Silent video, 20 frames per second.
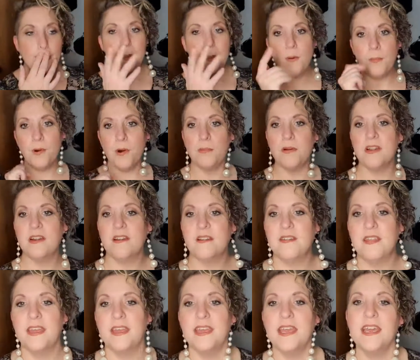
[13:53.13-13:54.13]
you're probably going
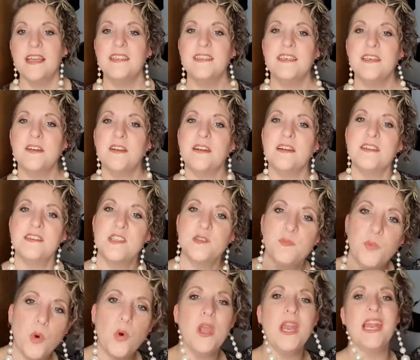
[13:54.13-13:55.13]
to think, Katie, you're going to
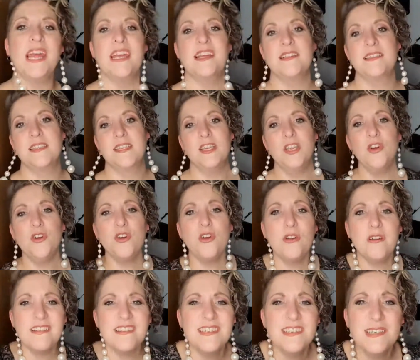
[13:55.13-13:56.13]
spoil it. You're
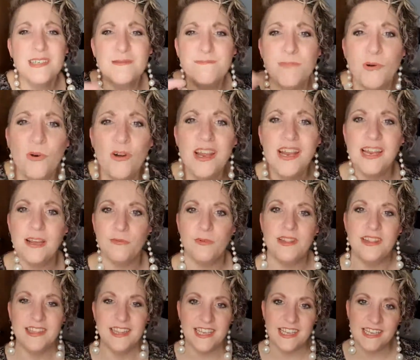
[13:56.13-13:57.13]
going to spoil it
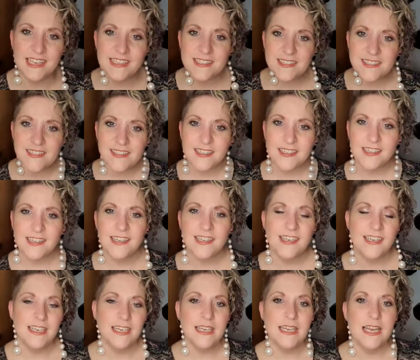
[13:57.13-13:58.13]
with these.
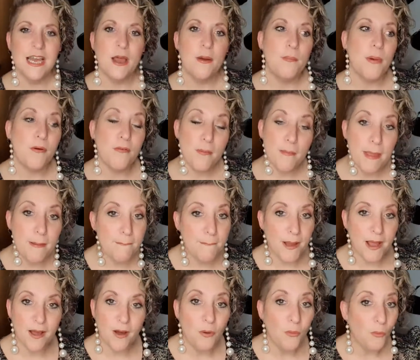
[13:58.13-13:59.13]
But
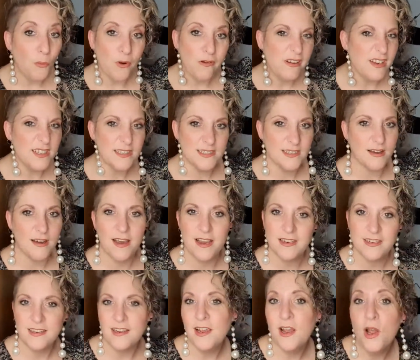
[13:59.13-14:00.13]
remember, we're
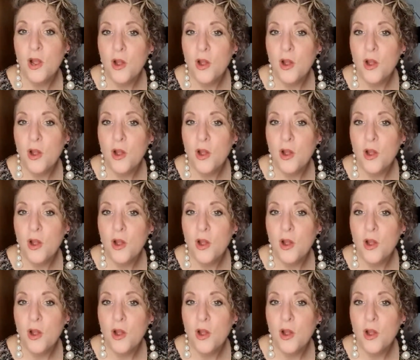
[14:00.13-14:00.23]
inside.